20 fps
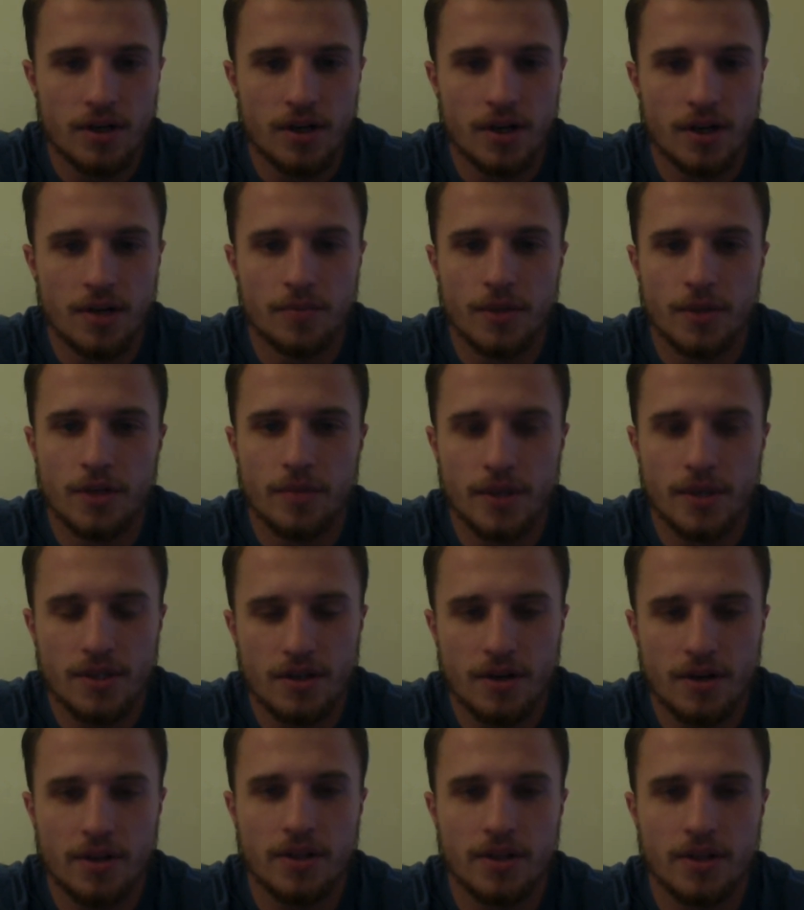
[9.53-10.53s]
I'm going to be
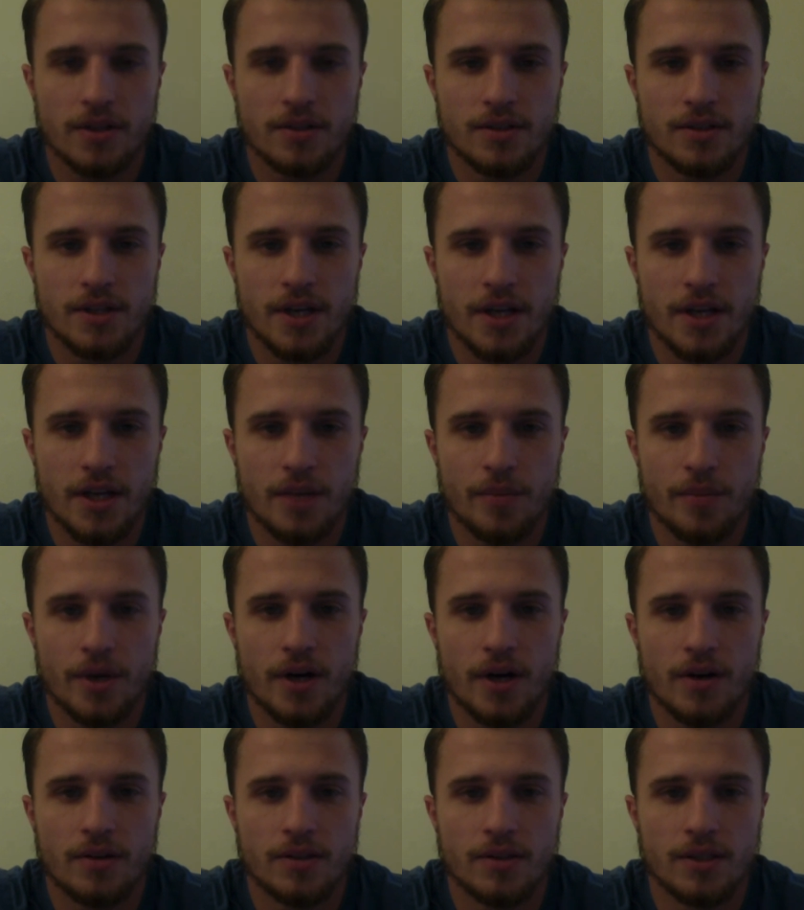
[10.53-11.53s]
talking today
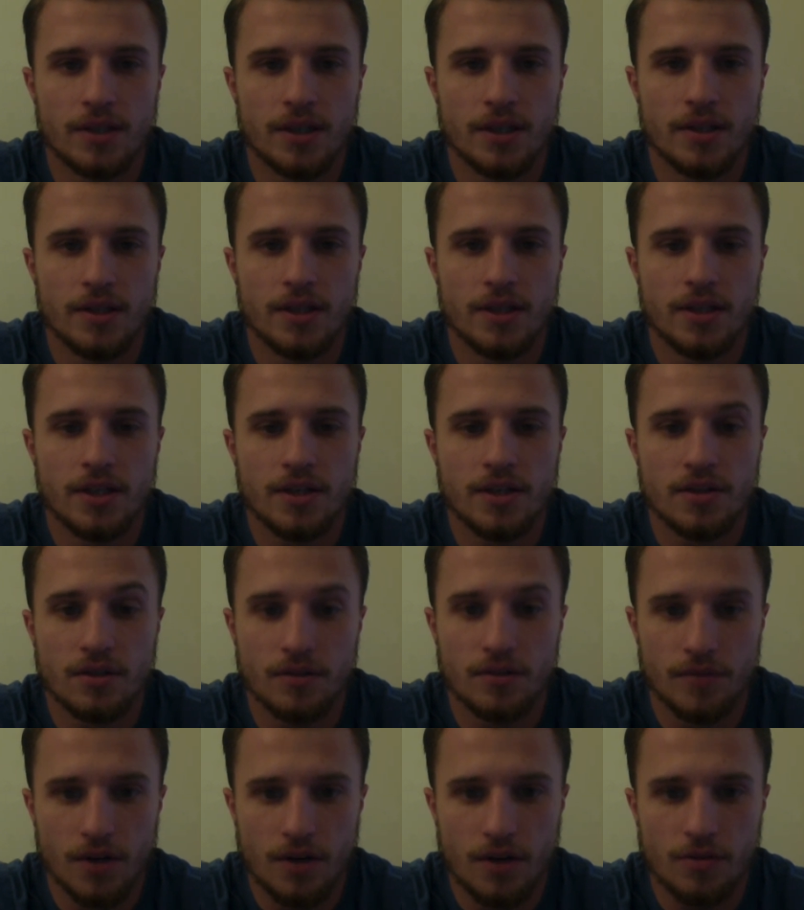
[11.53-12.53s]
about the election
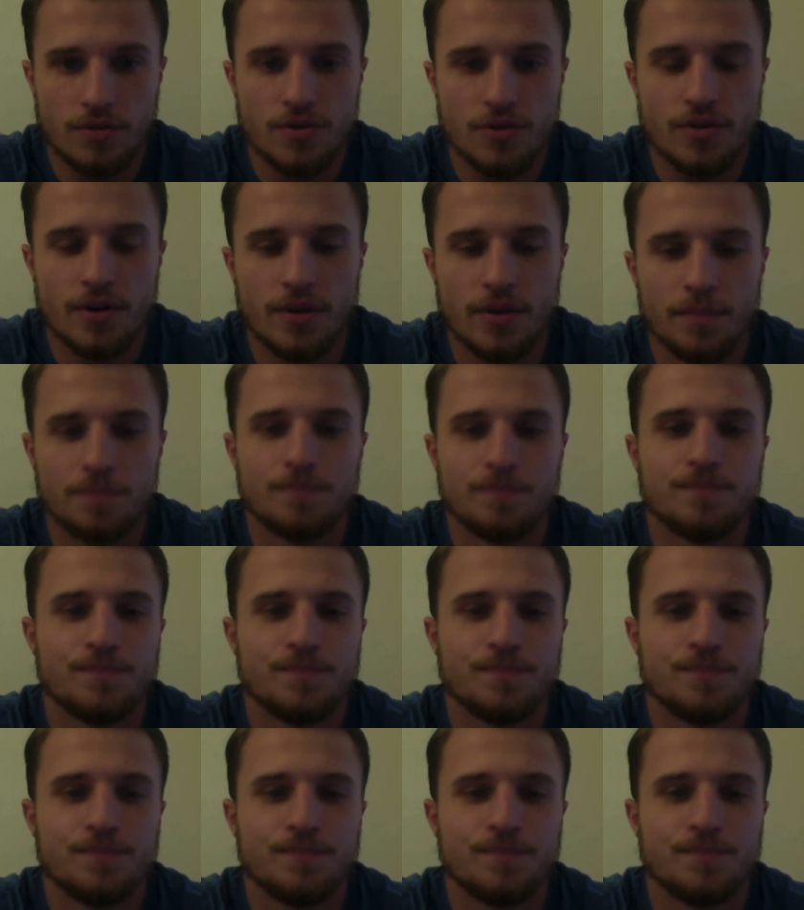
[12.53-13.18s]
of Donald Trump